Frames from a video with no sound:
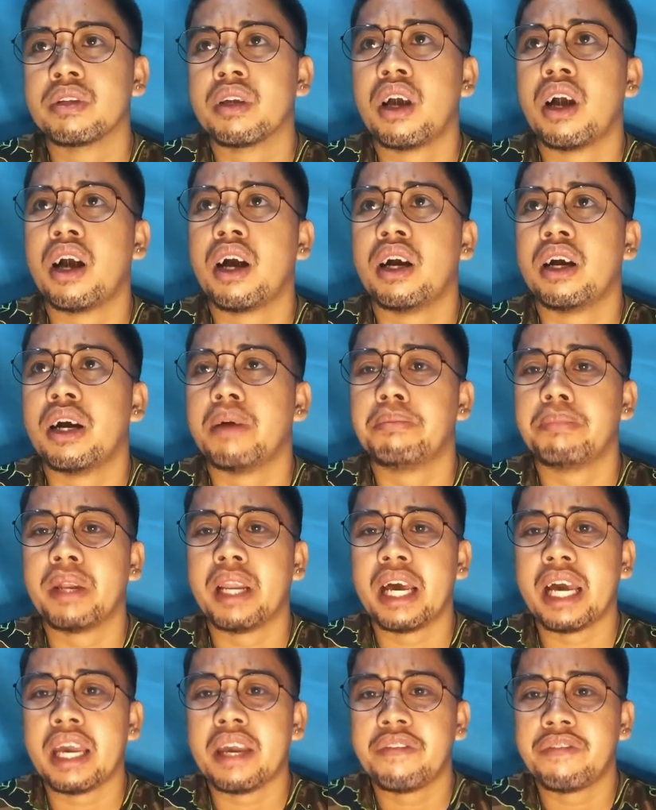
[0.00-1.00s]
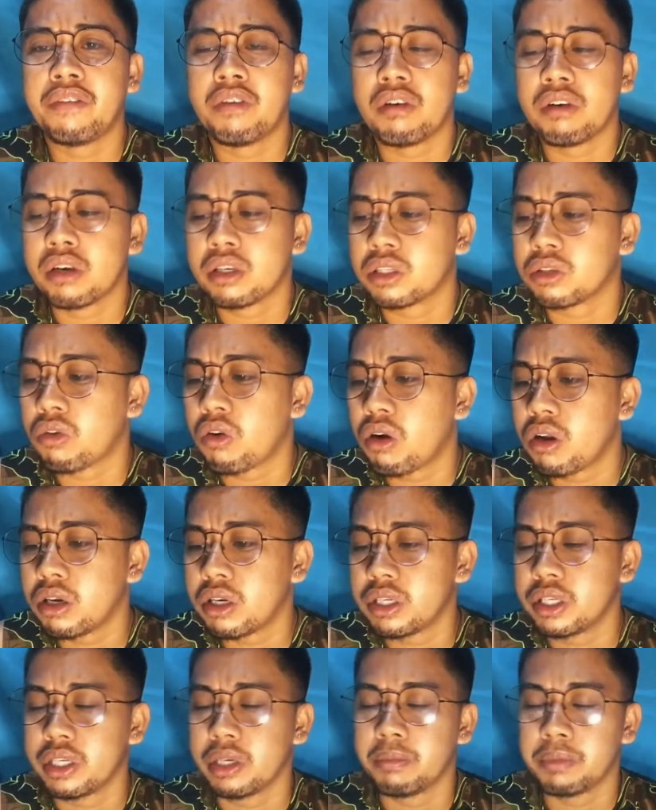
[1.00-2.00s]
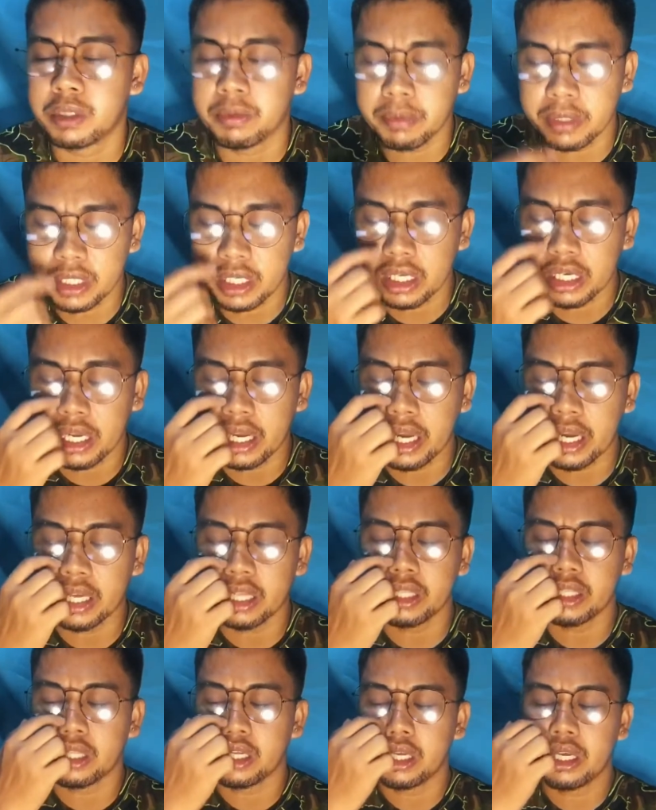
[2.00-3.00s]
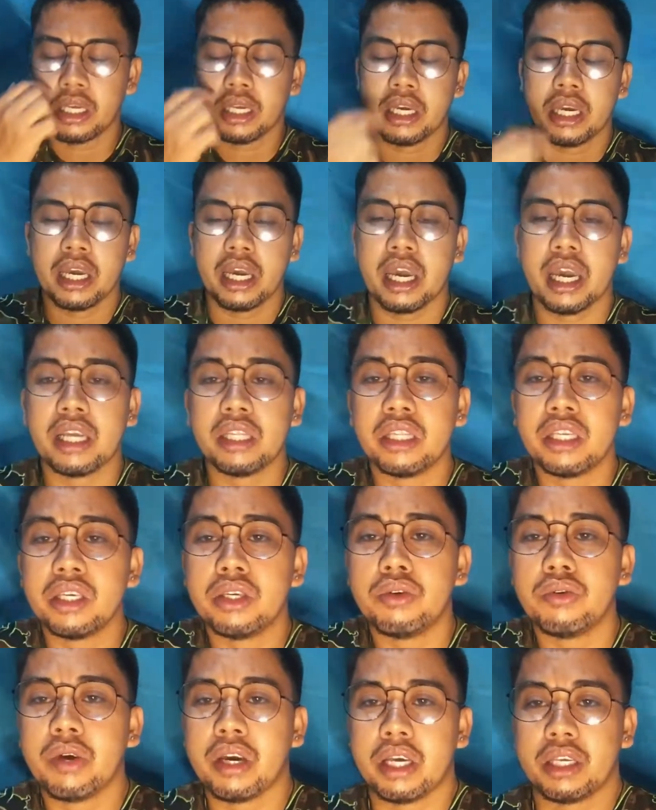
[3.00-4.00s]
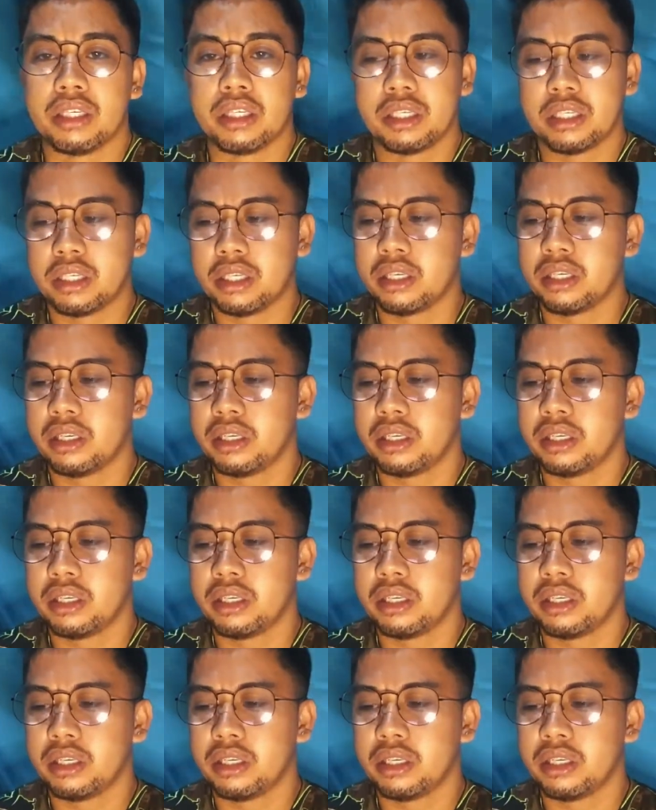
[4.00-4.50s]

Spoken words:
apply for a scholarship, especially in the US.